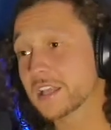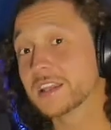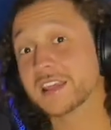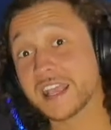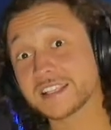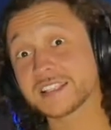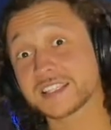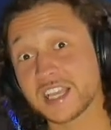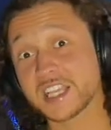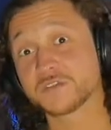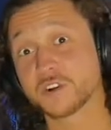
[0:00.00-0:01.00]
Less
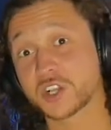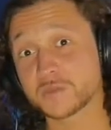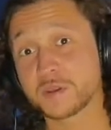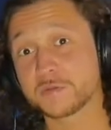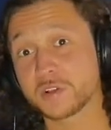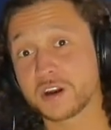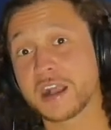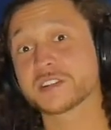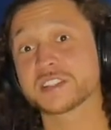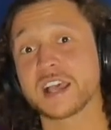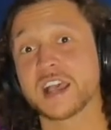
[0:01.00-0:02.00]
successful because people are
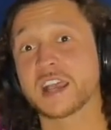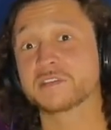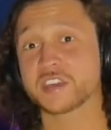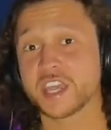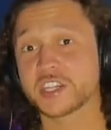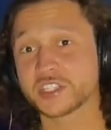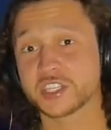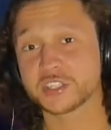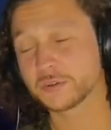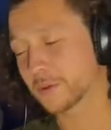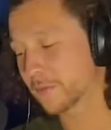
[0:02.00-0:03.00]
outside
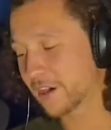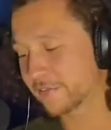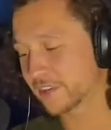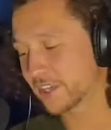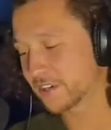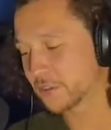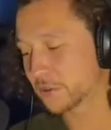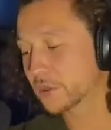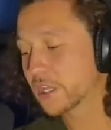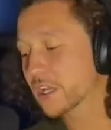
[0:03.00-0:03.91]
vacationing, doing whatever they do.